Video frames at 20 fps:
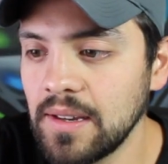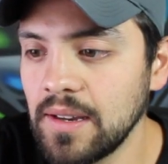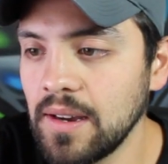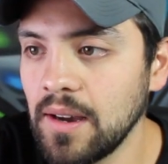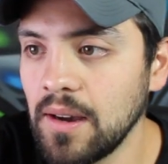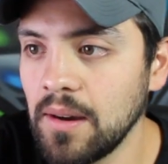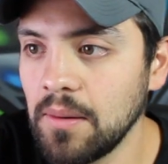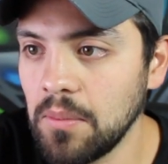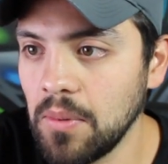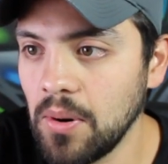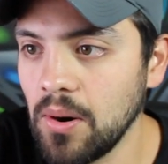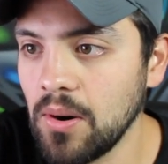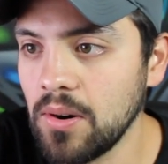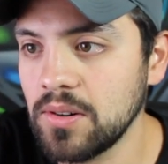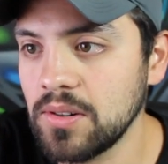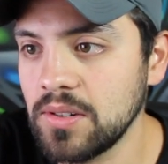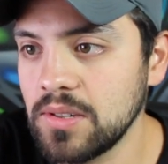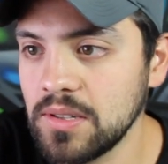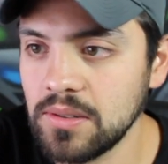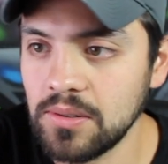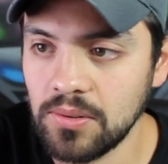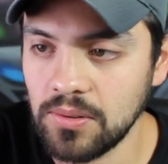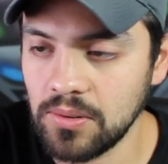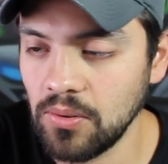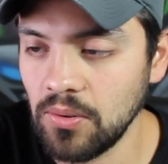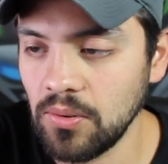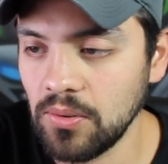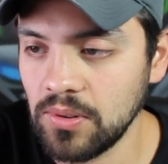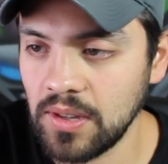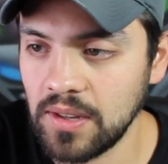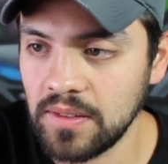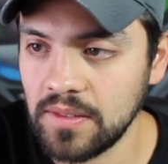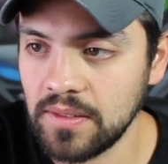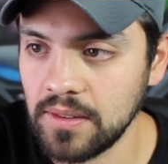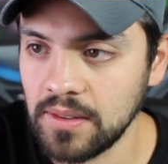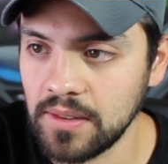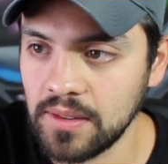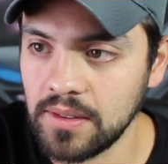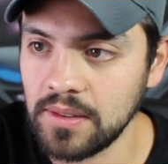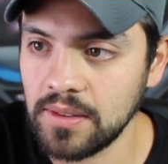art, or old
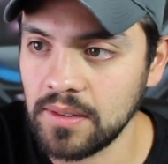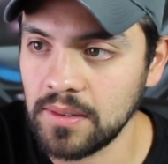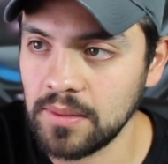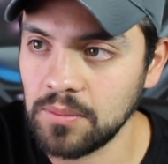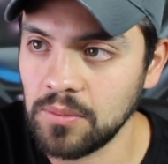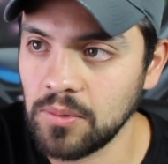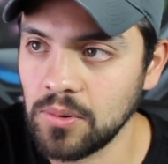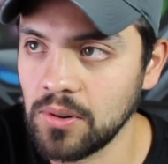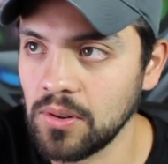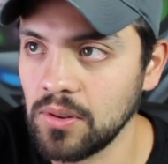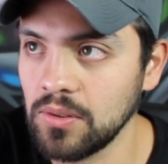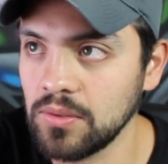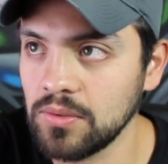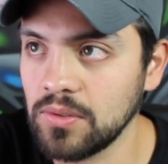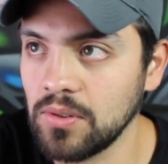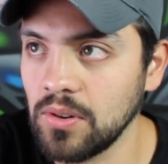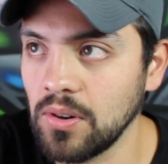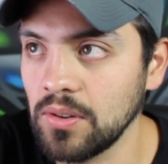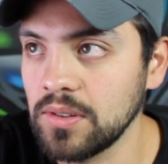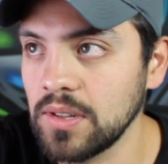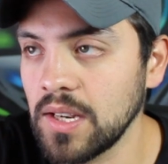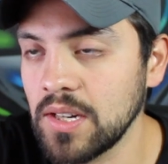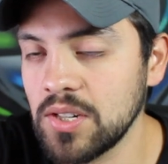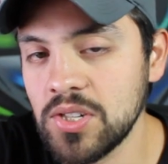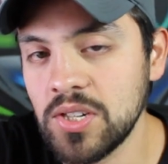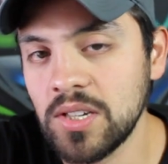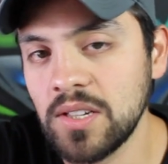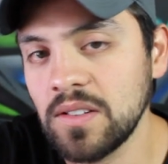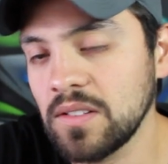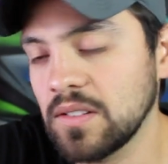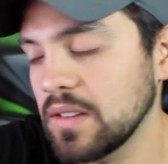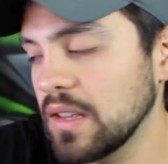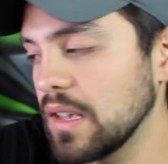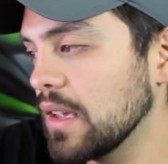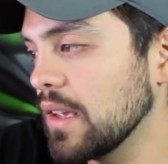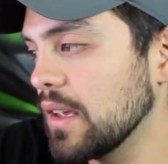Aztec, what are those called, etchings,